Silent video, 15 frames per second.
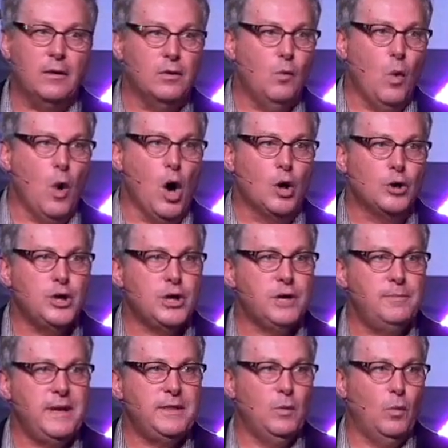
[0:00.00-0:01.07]
on the wall. You
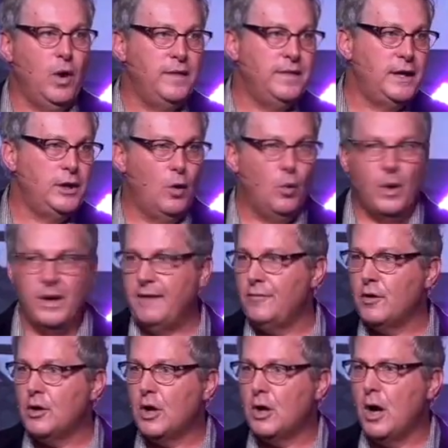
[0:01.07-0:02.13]
can be the one that no one
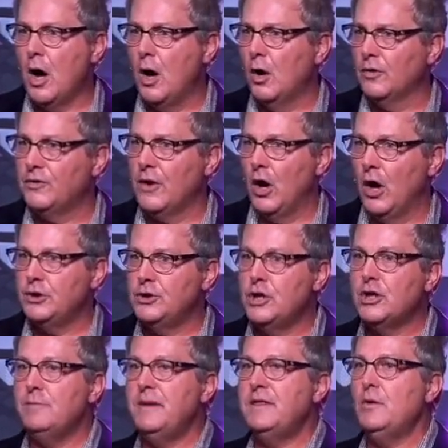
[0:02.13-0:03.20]
ever calls on.
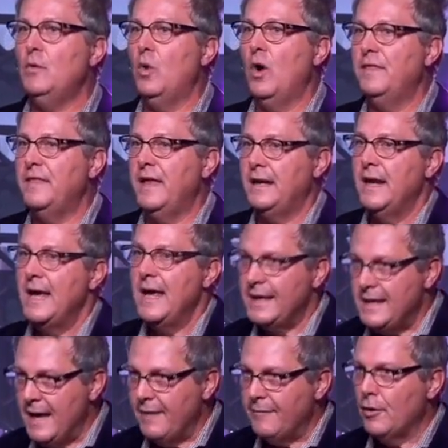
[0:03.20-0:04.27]
You can be the one that
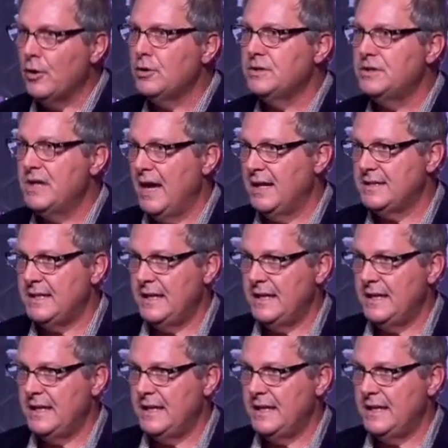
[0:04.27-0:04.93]
never does